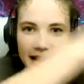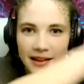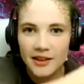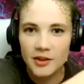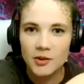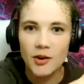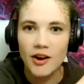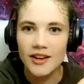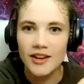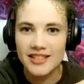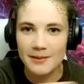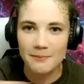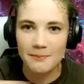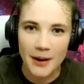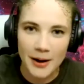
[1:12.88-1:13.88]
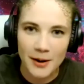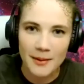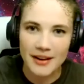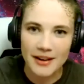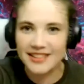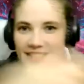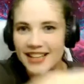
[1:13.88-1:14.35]
it across the Paramount
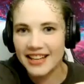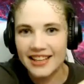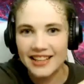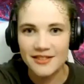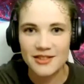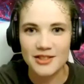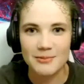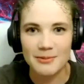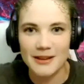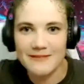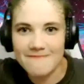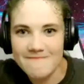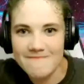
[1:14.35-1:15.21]
executives and just be like,